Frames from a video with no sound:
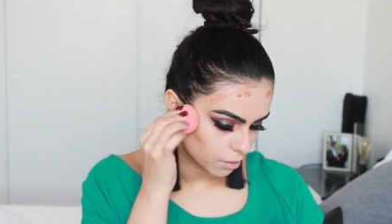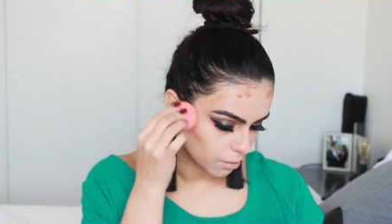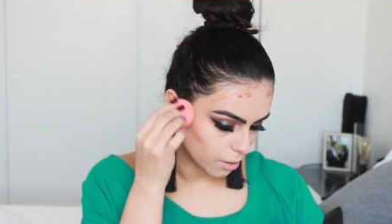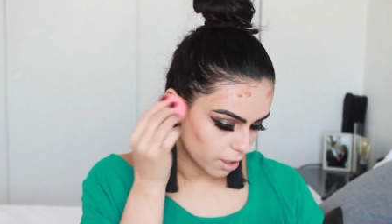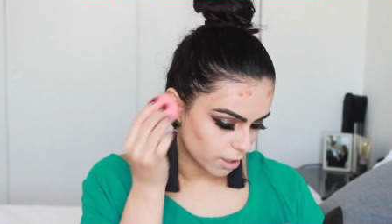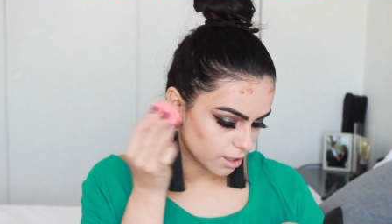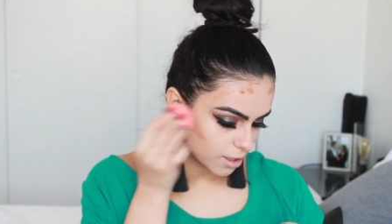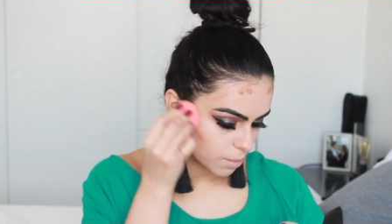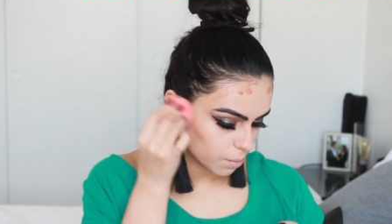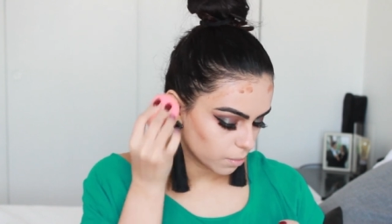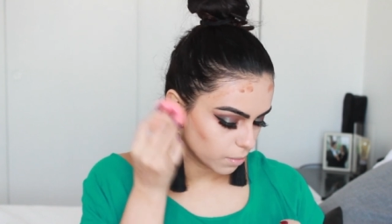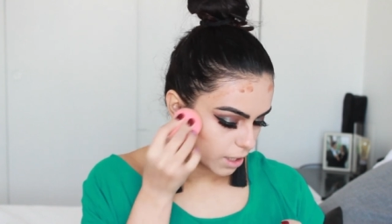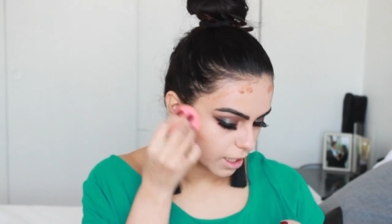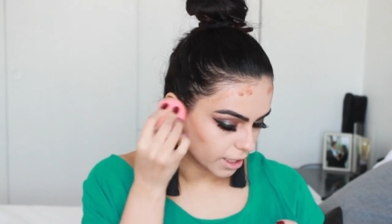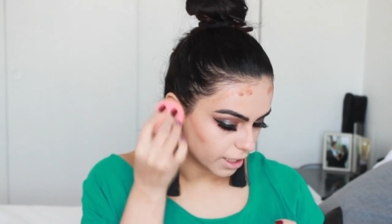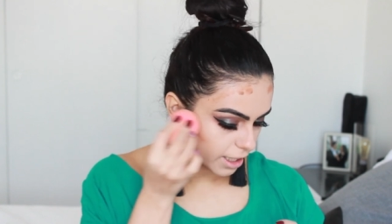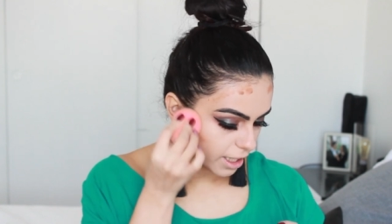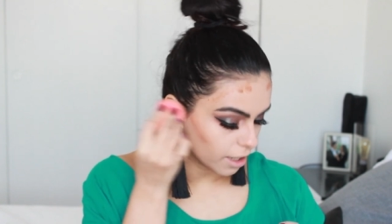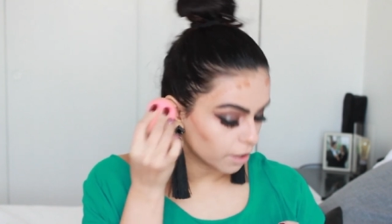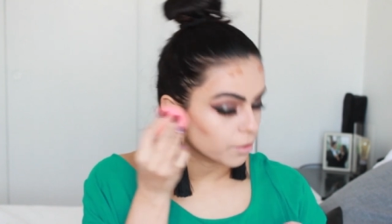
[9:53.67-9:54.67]
Oh, it's
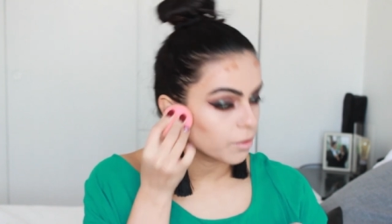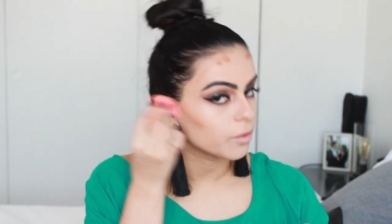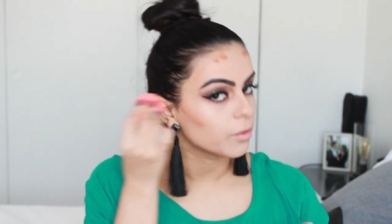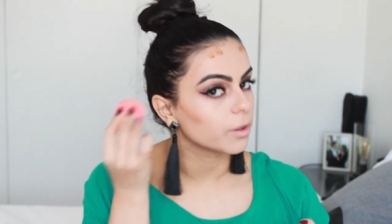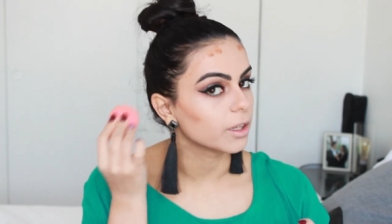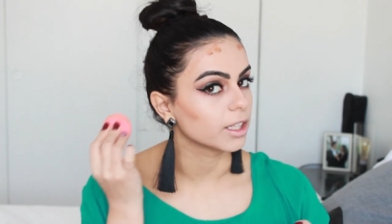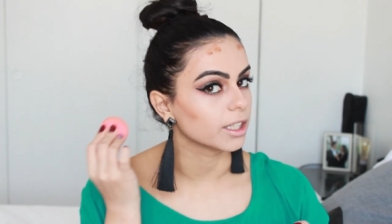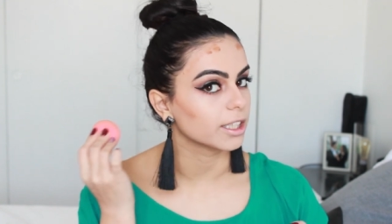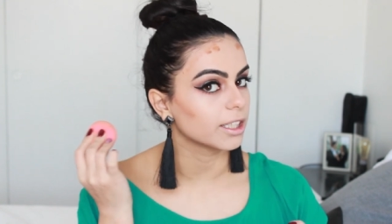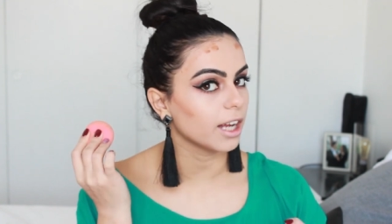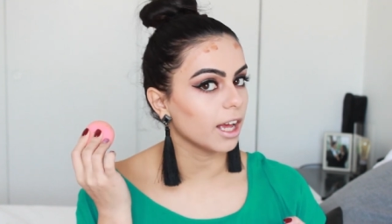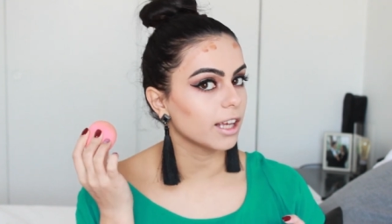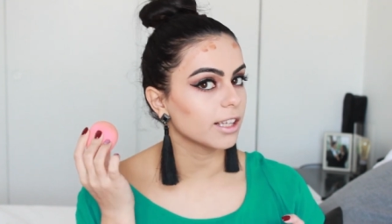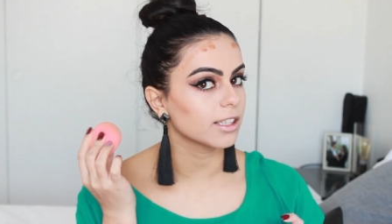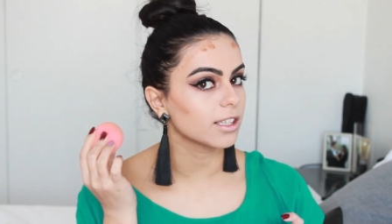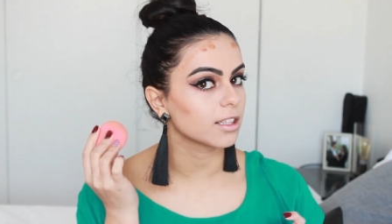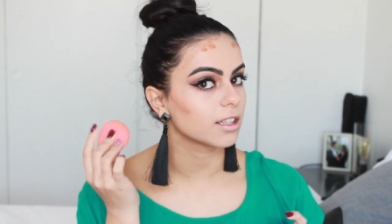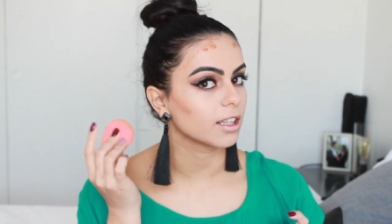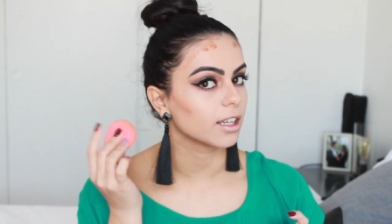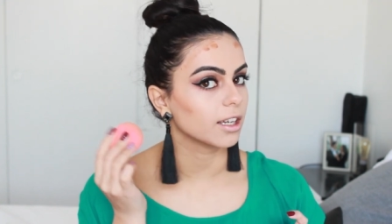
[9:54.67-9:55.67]
blending up really
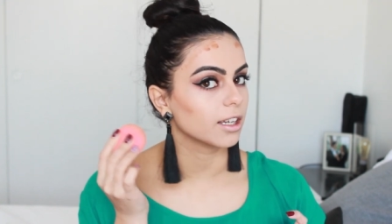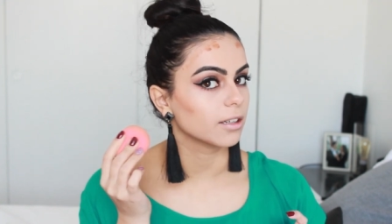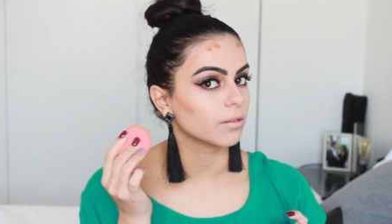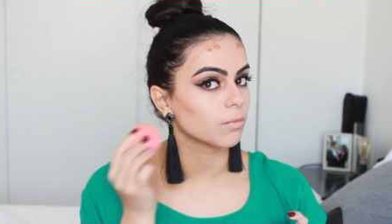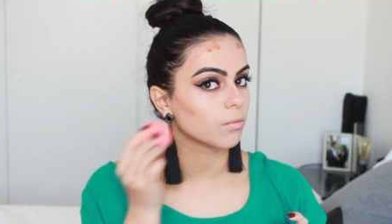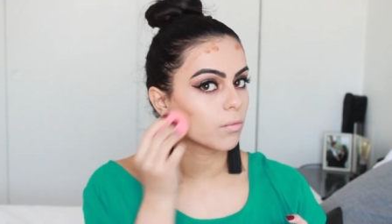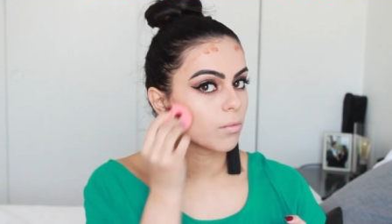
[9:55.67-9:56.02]
nicely.